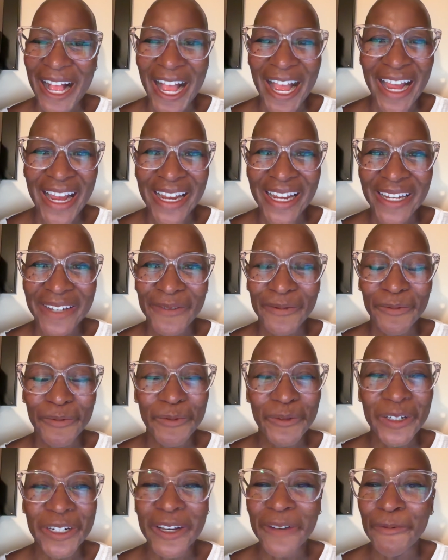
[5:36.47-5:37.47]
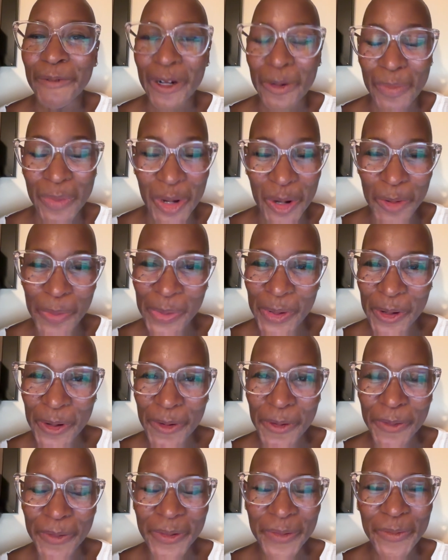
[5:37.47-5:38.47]
We're
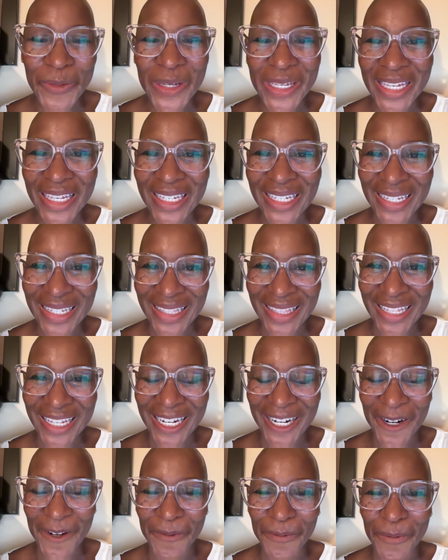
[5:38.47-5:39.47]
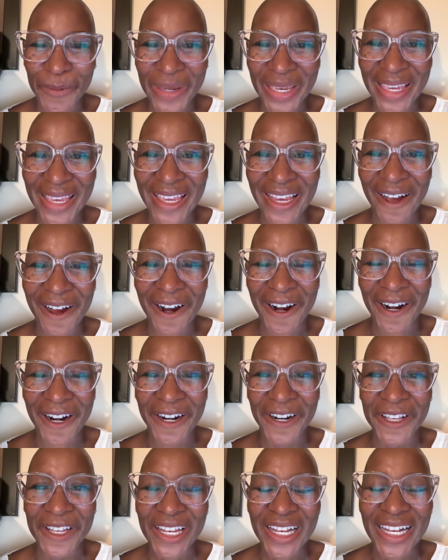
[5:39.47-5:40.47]
mobile when we can get there. We
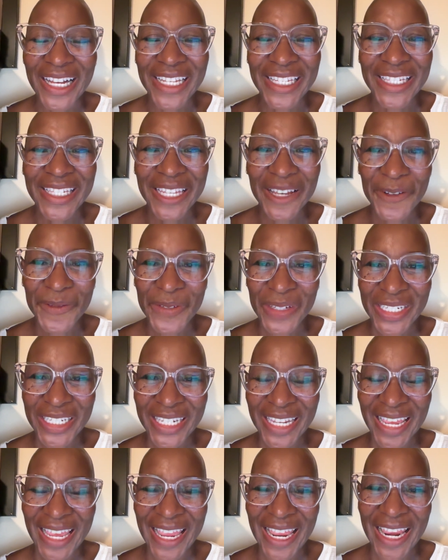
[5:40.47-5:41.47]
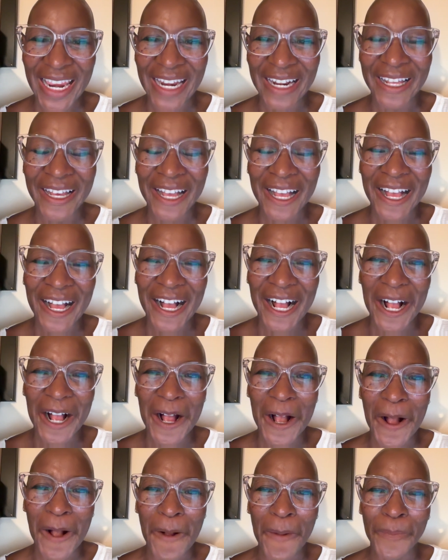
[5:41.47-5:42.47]
are a self-contained
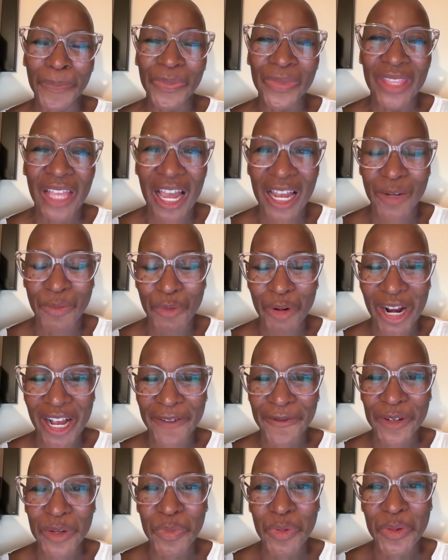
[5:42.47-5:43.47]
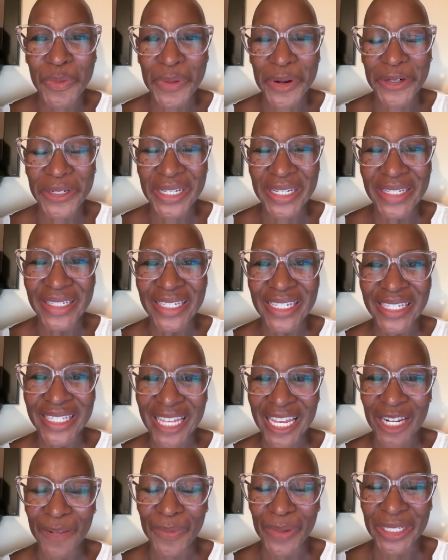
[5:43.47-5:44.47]
nonprofit promoting
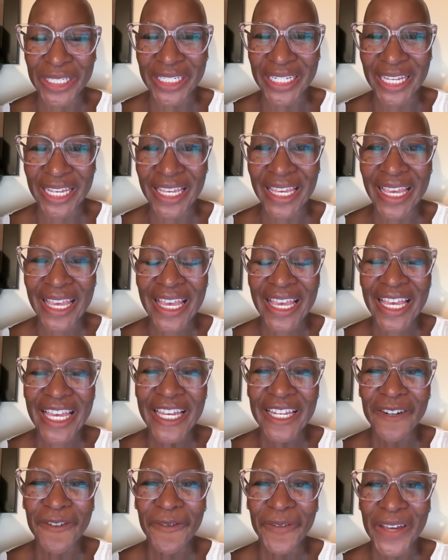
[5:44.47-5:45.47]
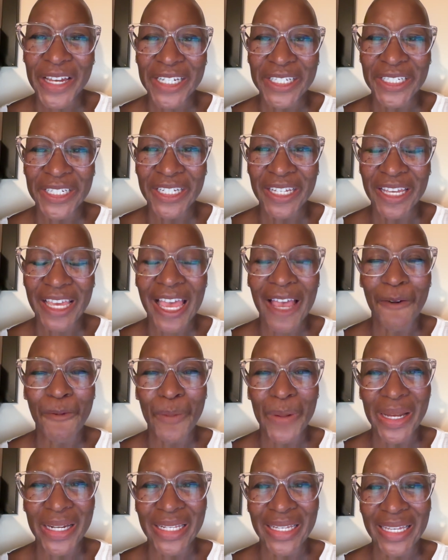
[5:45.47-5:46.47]
sustainability in the fashion and
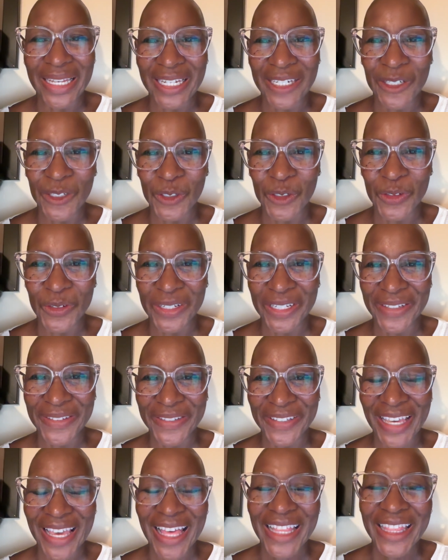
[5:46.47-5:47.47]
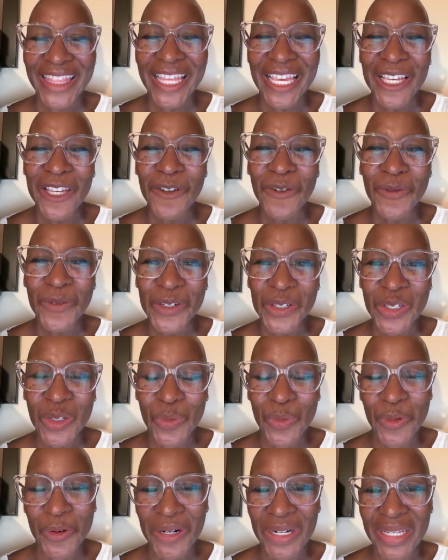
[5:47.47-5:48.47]
wedding industry. Thank you for
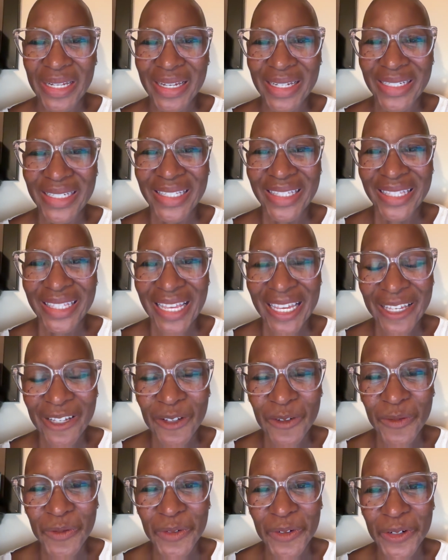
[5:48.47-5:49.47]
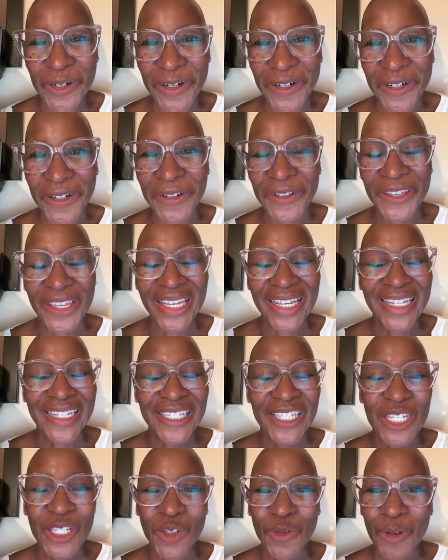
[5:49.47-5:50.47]
supporting us. Thank you for
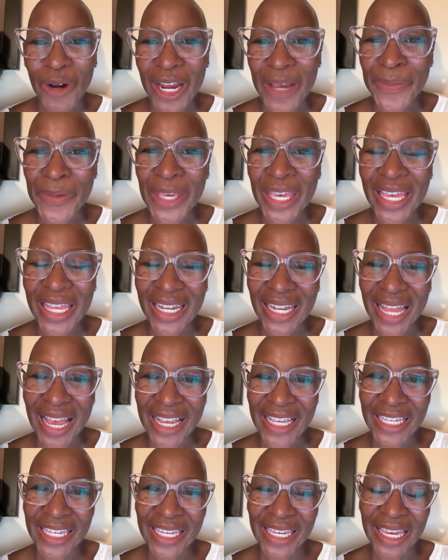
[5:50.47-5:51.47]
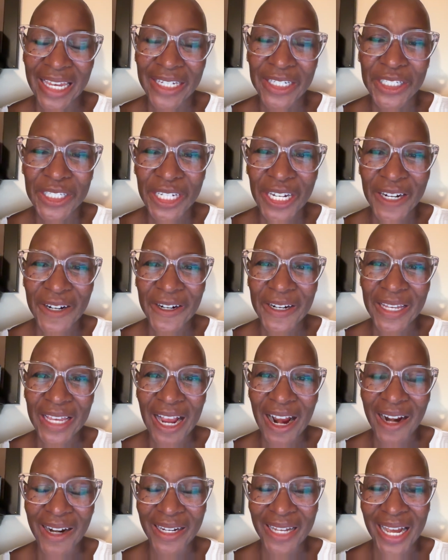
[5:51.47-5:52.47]
subscribing and liking and sharing
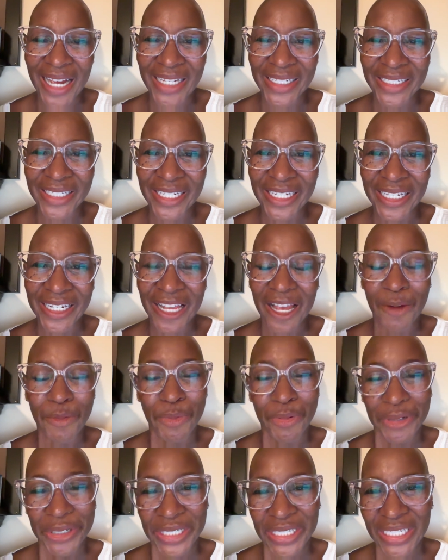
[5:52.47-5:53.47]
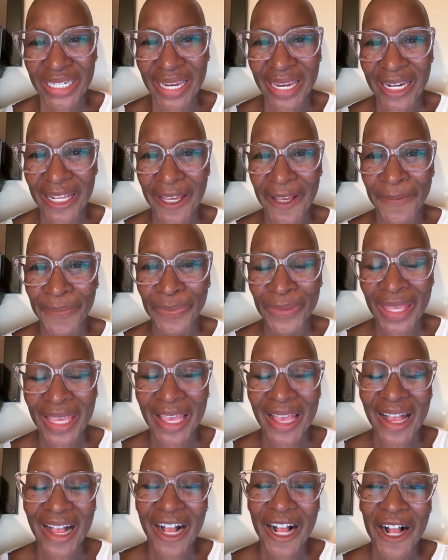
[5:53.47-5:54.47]
our content. I appreciate it.
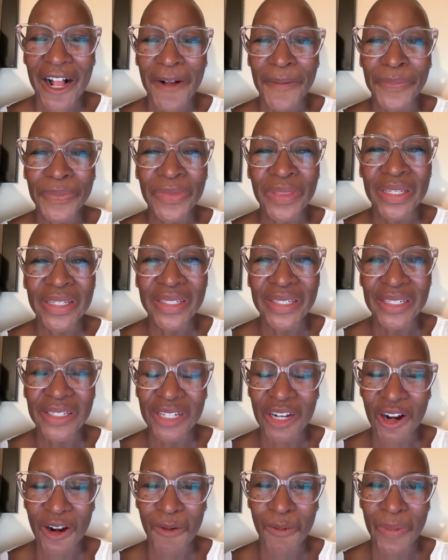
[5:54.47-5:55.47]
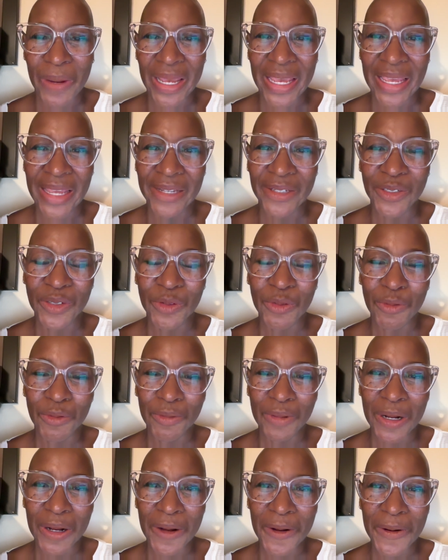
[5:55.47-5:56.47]
This is our way to
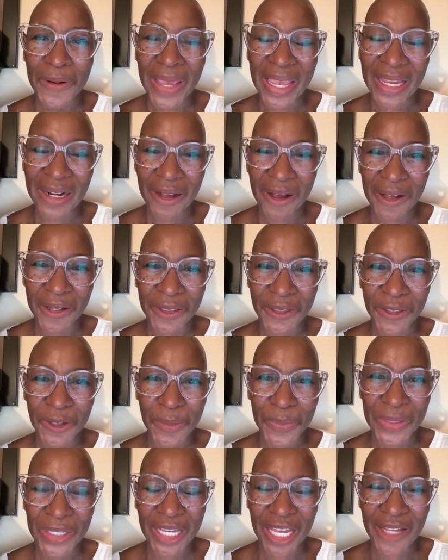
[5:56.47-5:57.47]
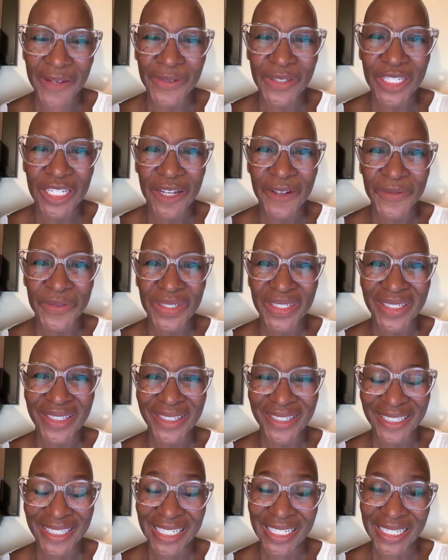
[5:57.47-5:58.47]
grow and also become
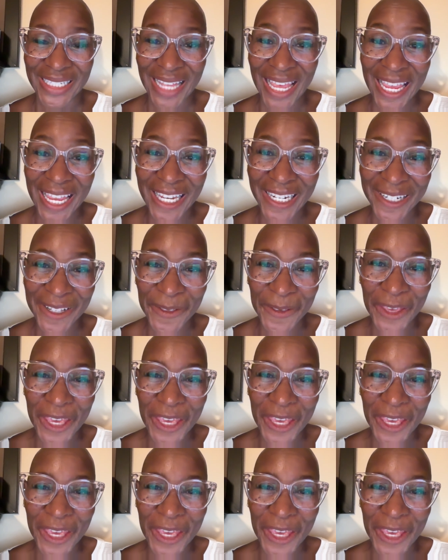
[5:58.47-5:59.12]
self-sustained.